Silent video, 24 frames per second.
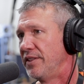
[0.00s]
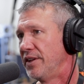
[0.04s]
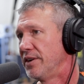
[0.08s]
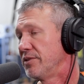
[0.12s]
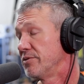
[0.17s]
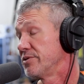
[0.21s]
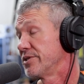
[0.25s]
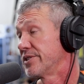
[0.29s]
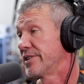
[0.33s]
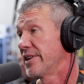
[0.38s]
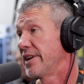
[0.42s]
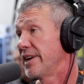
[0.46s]
And
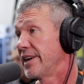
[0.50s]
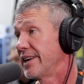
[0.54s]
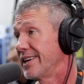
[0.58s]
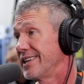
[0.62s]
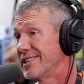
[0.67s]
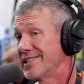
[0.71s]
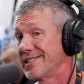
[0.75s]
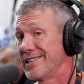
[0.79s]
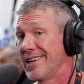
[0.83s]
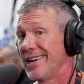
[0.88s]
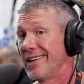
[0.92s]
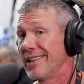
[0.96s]
there was
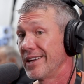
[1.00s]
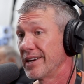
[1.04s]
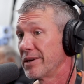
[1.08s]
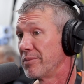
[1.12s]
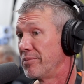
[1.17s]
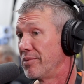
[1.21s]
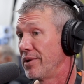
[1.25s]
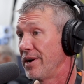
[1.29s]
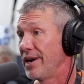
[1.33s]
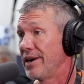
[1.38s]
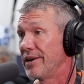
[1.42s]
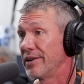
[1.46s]
like, it's not
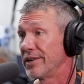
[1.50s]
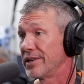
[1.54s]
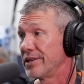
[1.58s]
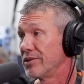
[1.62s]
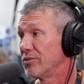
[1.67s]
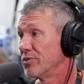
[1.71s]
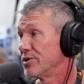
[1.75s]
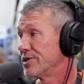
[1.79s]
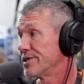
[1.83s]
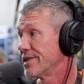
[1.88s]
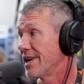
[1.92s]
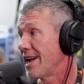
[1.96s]
like
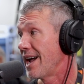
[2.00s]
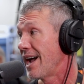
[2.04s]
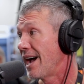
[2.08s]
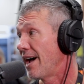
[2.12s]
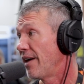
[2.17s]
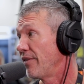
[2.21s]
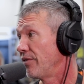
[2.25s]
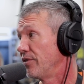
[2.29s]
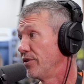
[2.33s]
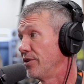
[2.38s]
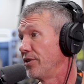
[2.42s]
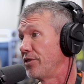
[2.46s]
Browning was
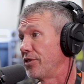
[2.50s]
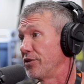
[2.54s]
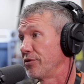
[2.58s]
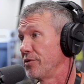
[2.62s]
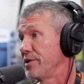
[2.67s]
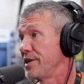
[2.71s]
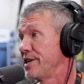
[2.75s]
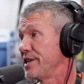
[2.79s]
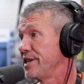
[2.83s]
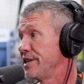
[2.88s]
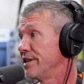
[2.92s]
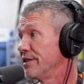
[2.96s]
at the
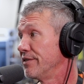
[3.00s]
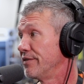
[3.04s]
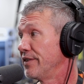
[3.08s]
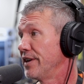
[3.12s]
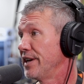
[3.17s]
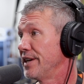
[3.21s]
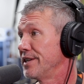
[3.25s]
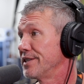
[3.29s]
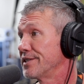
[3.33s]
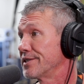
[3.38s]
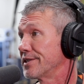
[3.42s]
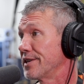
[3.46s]
three D
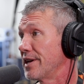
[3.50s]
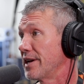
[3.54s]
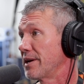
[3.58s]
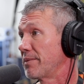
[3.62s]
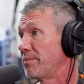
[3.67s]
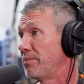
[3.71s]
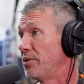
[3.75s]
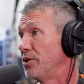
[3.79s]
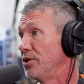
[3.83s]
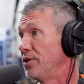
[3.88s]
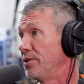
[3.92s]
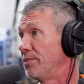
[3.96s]
events
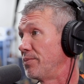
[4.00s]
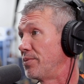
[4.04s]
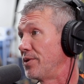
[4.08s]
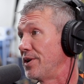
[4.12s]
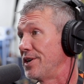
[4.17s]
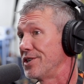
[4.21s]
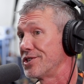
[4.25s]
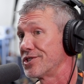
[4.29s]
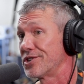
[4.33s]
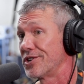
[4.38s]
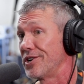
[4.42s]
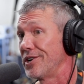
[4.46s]
like putting
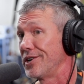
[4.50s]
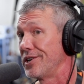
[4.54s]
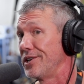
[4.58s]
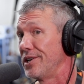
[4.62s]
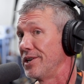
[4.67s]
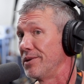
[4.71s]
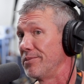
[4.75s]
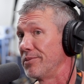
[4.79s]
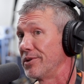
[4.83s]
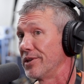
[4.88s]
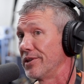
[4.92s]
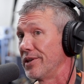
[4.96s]
pressure on
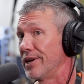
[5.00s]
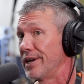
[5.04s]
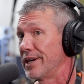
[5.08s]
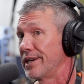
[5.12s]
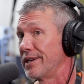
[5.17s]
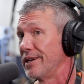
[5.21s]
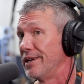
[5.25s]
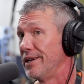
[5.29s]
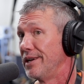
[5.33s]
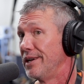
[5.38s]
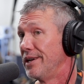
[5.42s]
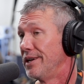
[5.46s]
him to
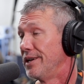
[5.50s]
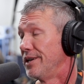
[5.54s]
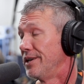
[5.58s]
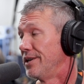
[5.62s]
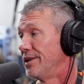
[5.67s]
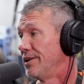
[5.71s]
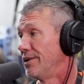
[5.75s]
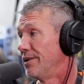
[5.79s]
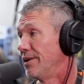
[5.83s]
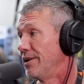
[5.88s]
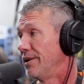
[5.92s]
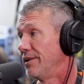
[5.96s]
like.
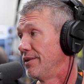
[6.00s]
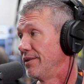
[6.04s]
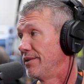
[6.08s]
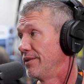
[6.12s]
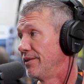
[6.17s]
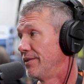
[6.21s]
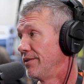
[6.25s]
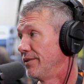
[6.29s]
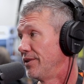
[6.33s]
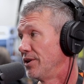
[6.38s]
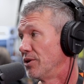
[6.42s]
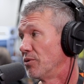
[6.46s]

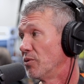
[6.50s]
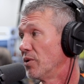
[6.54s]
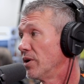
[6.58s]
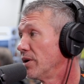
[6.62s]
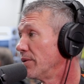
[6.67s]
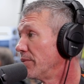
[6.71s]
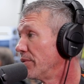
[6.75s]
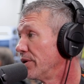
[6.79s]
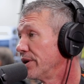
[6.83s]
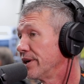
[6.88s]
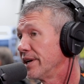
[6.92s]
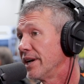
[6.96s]
There
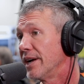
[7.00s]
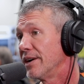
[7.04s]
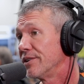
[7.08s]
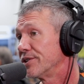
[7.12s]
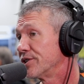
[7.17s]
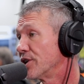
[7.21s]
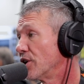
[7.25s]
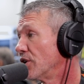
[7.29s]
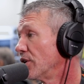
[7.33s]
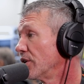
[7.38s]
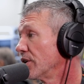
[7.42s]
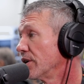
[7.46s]
weren't bringing
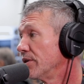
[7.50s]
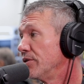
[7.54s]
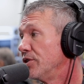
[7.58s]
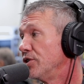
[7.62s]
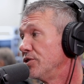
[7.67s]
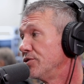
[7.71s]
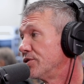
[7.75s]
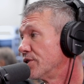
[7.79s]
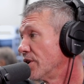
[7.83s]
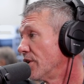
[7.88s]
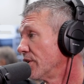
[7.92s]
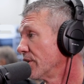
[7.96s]
out target
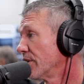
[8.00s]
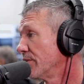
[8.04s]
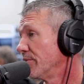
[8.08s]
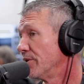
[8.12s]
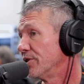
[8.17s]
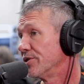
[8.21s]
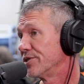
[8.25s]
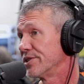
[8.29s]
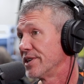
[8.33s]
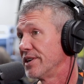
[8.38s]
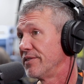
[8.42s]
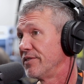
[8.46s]
new target
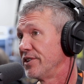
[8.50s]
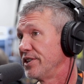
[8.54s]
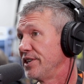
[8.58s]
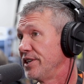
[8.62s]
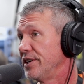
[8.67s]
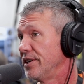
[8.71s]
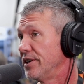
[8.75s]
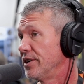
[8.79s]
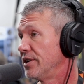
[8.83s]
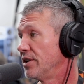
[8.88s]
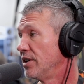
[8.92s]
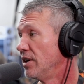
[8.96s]
bows every
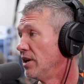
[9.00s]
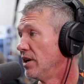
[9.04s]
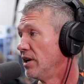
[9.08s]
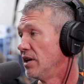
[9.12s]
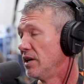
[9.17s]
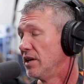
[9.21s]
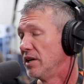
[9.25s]
year.